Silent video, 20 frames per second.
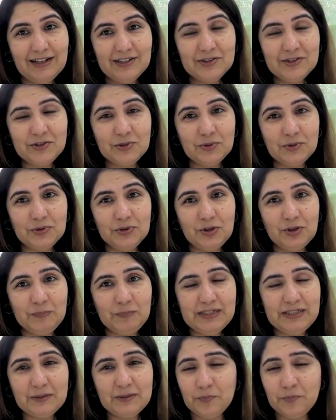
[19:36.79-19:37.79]
So you'll
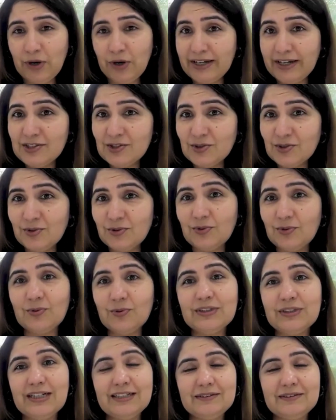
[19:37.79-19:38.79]
be surprised to
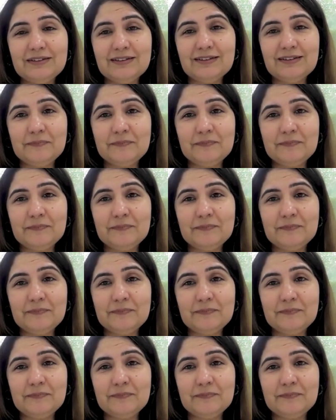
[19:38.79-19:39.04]
know that